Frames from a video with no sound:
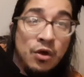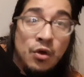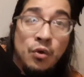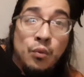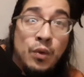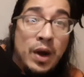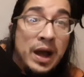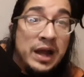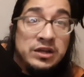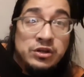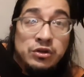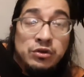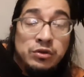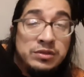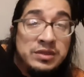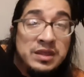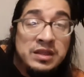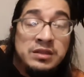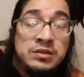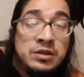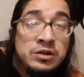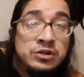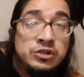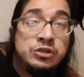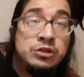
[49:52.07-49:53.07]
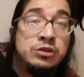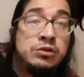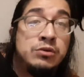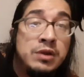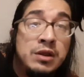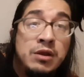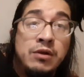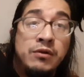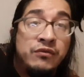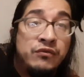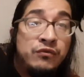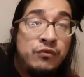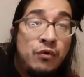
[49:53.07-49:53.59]
Why do you think there's 3
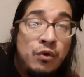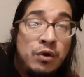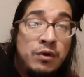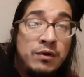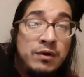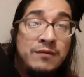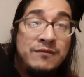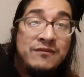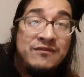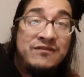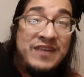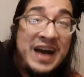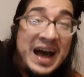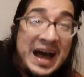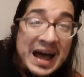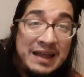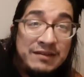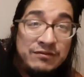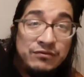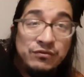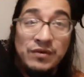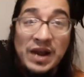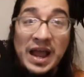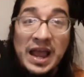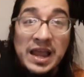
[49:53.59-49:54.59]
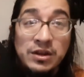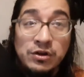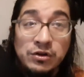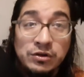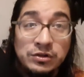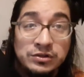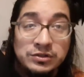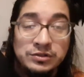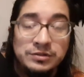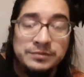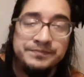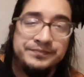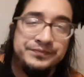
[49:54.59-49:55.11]
or 4, 5
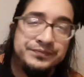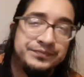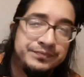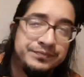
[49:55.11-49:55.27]
writers?